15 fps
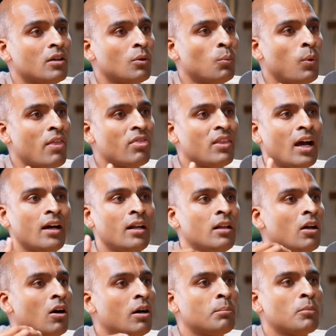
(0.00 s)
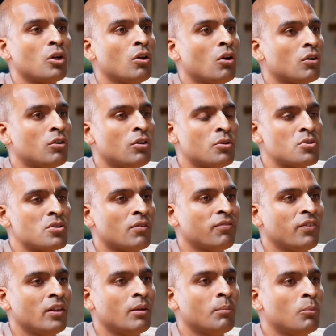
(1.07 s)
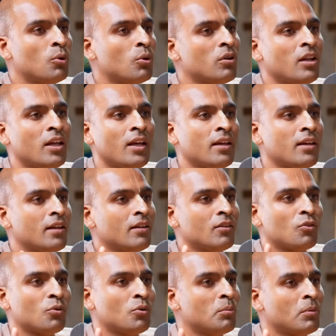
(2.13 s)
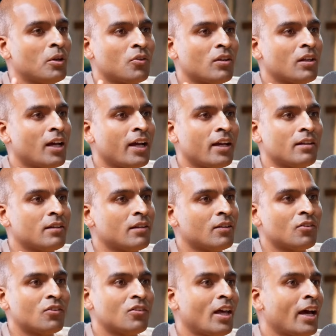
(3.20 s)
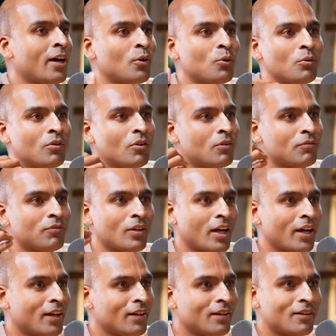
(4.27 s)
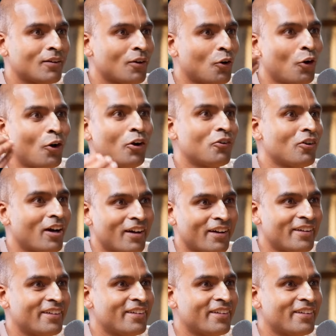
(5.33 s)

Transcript: When that alarm clock goes off in the morning, it's almost like the sound of like horror.